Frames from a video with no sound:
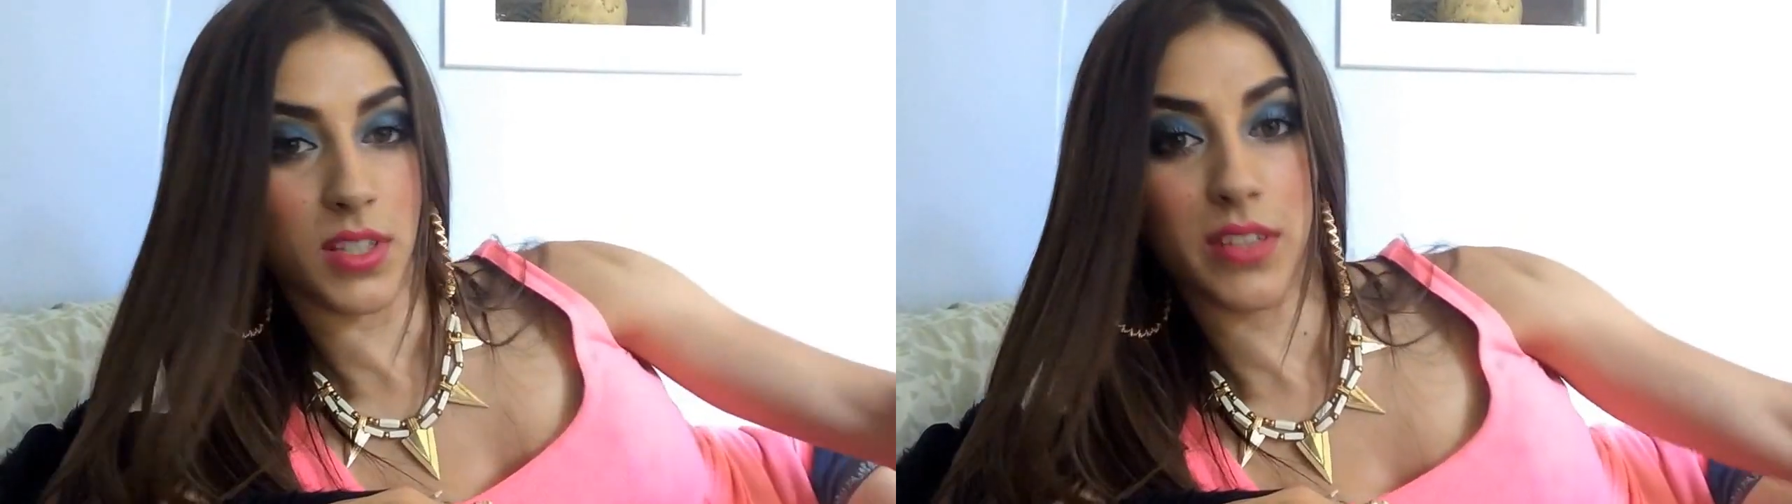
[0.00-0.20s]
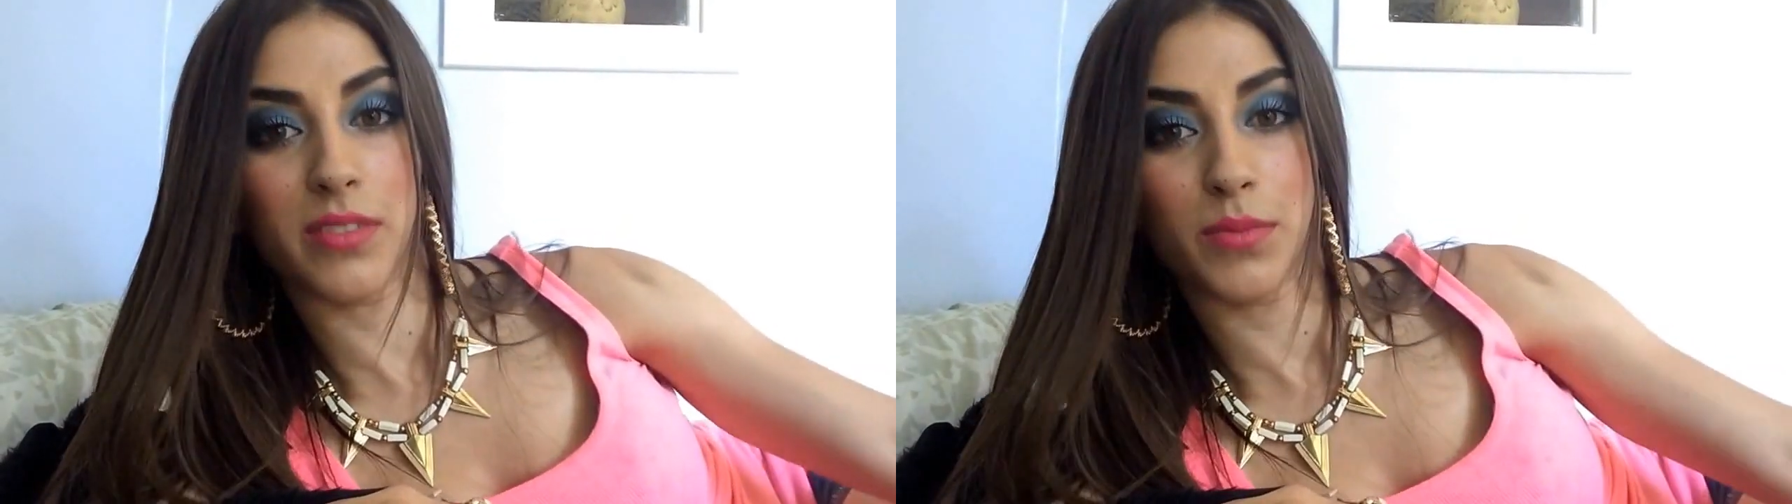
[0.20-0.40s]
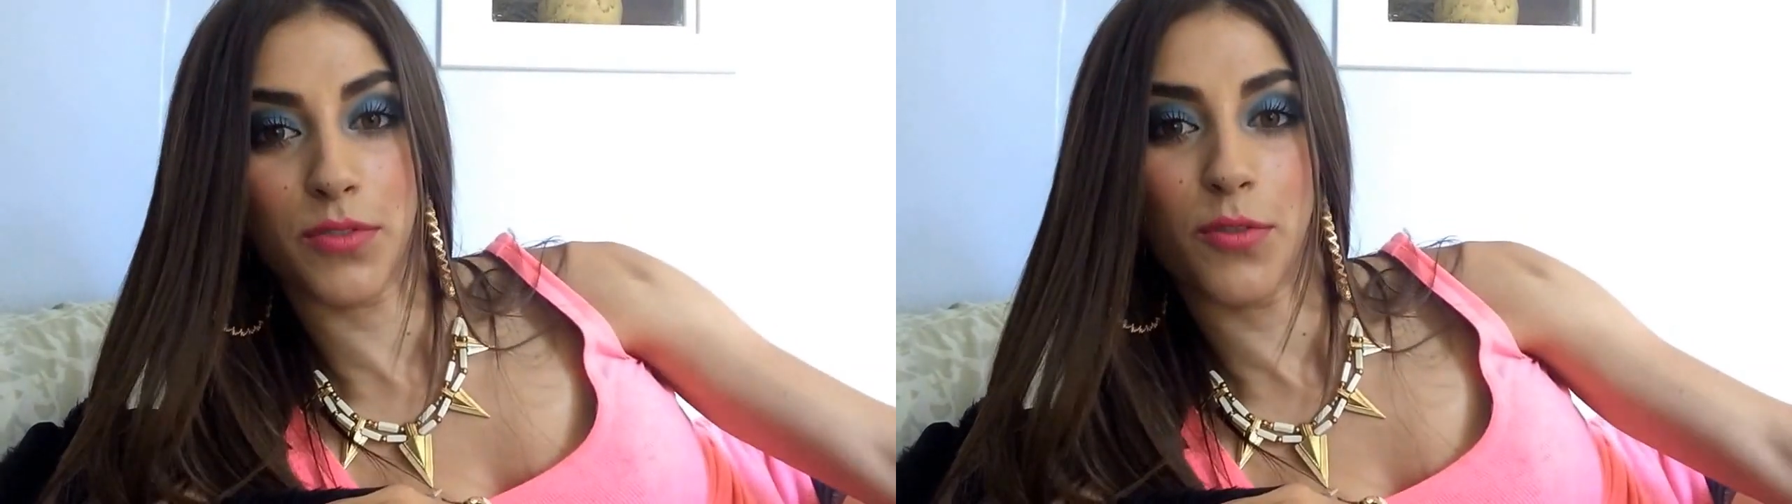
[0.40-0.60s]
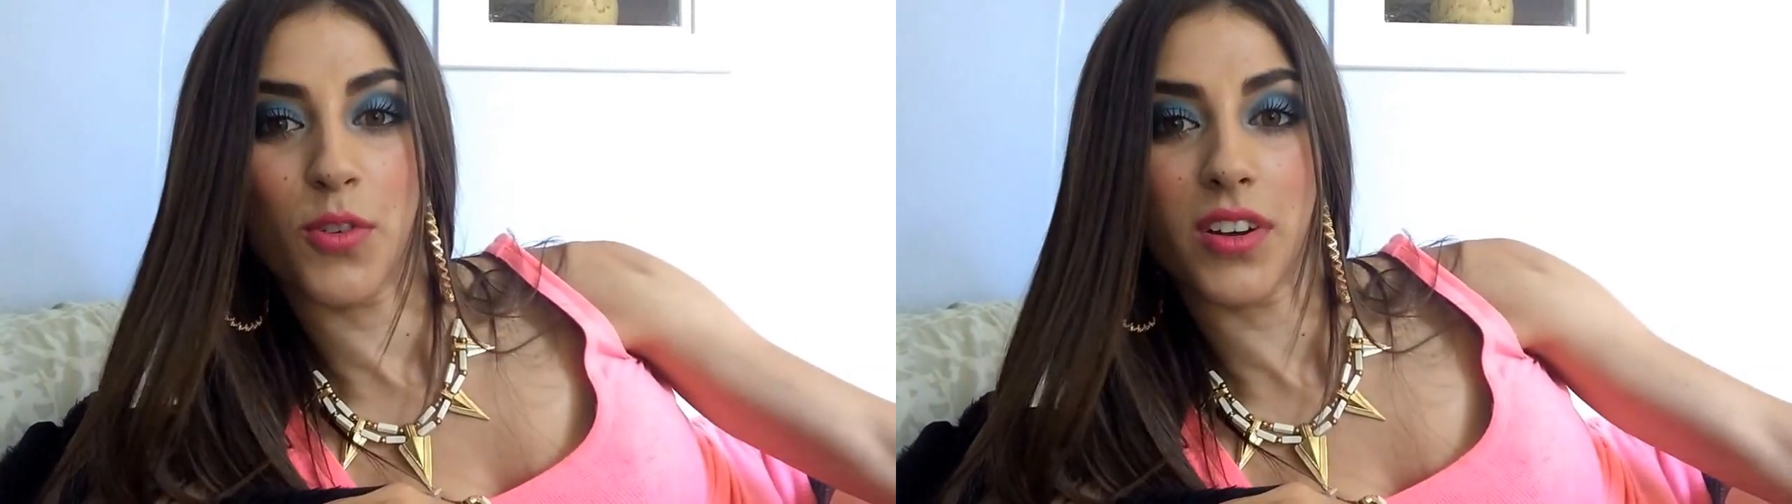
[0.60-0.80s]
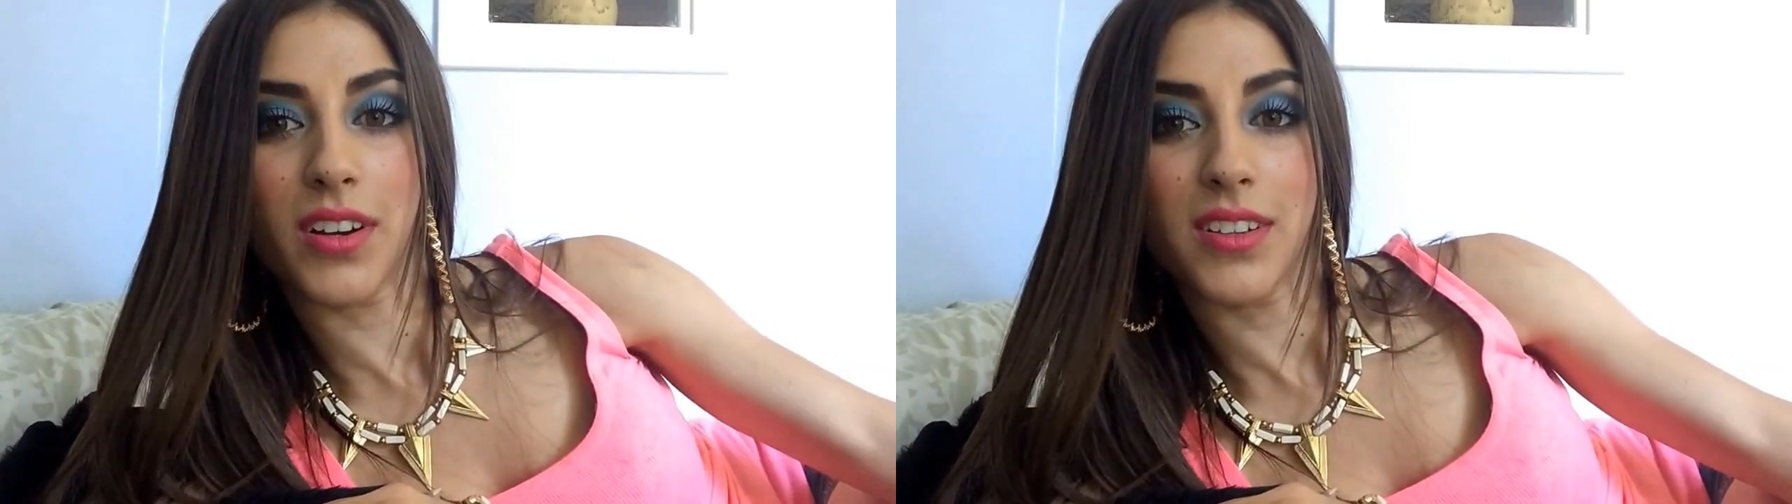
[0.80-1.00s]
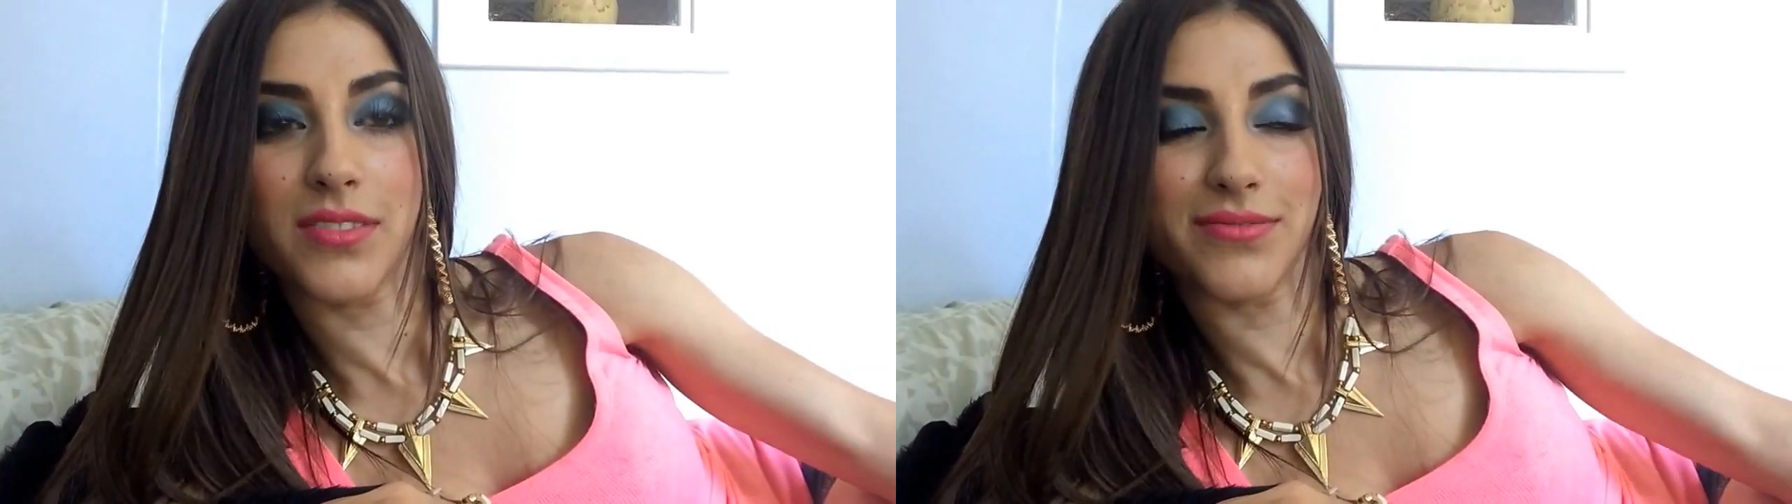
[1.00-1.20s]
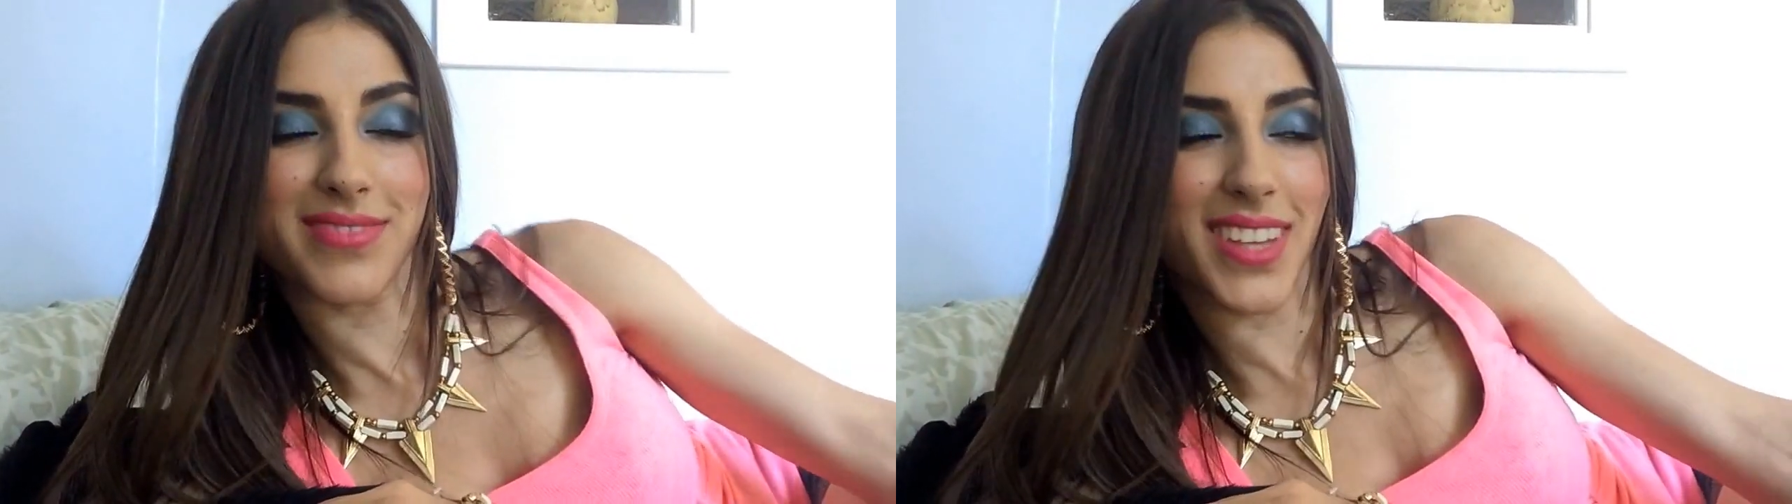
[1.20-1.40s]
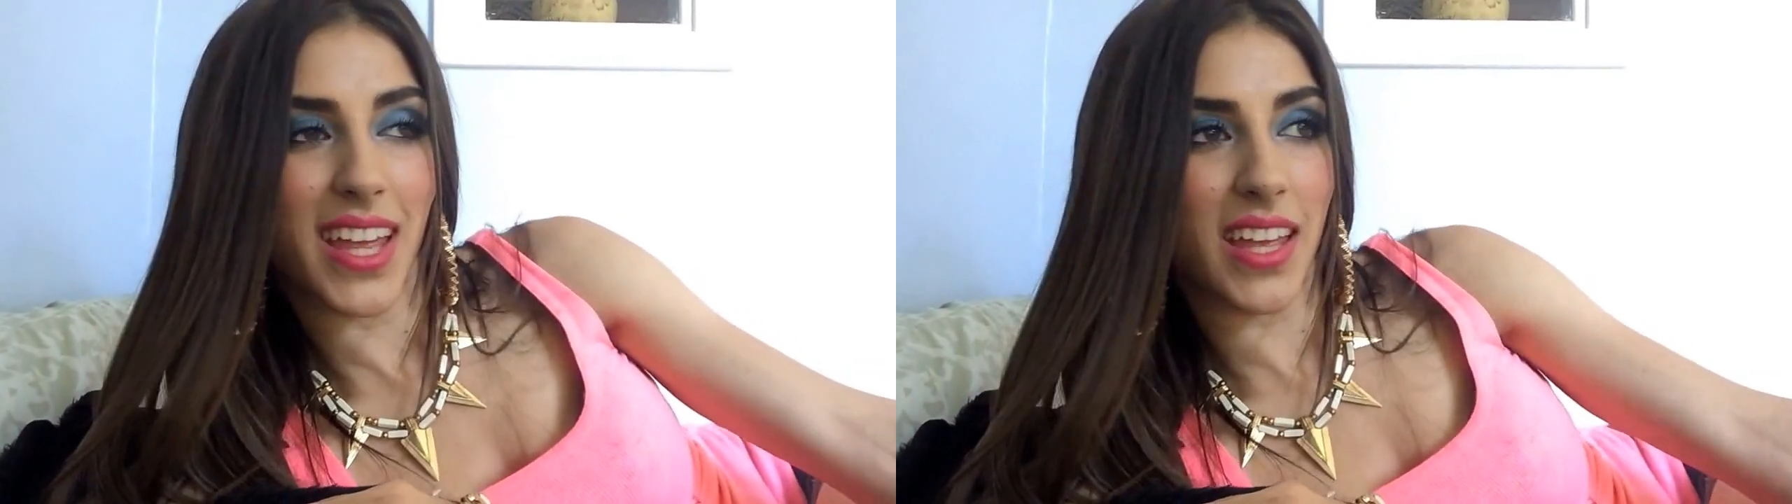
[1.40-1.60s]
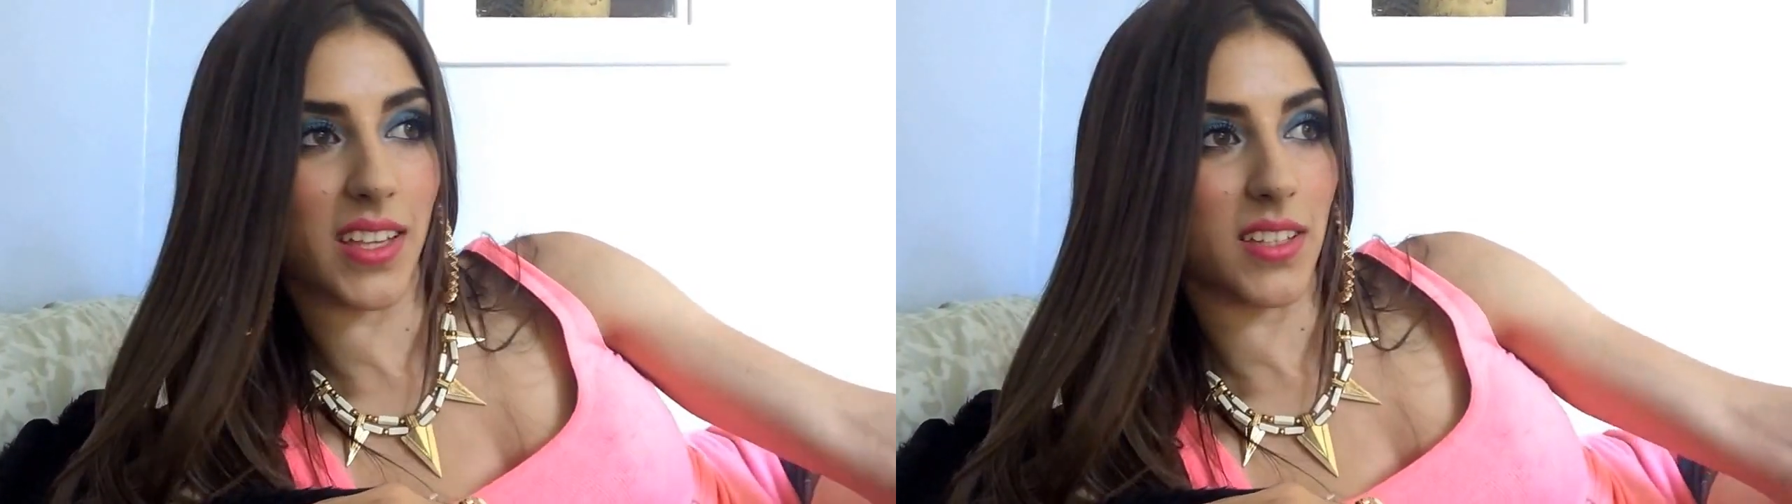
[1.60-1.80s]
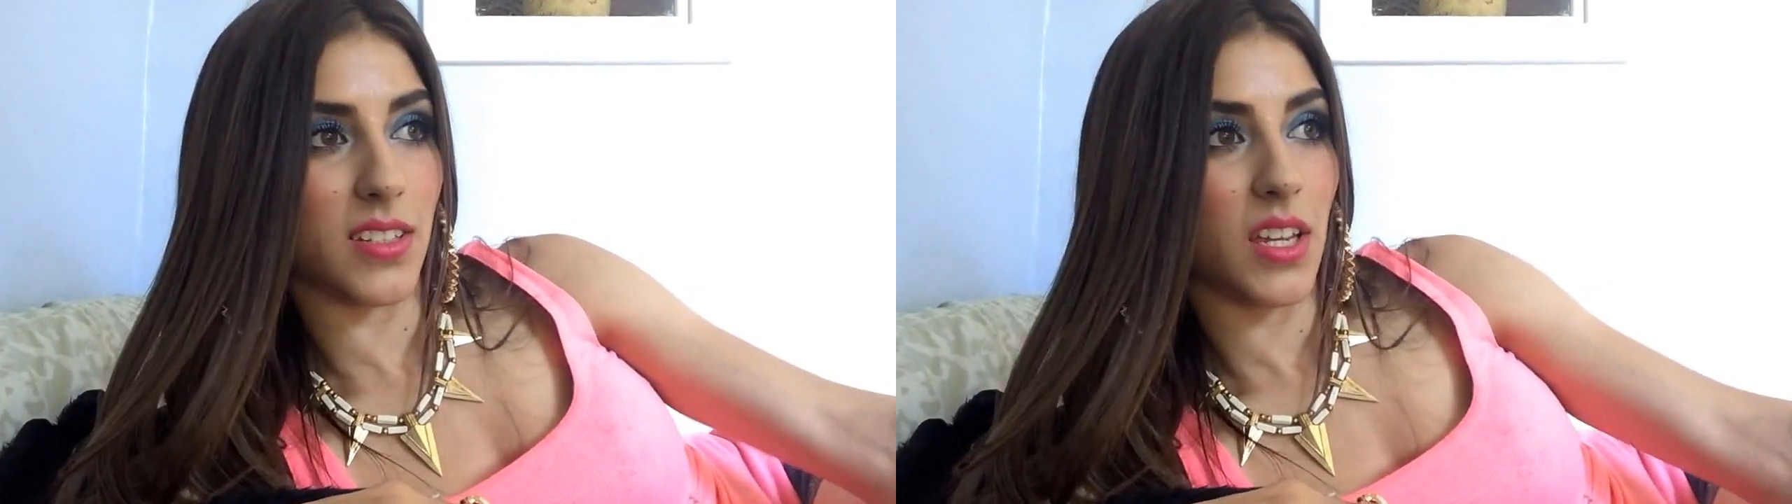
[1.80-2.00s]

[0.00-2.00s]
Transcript: living before. And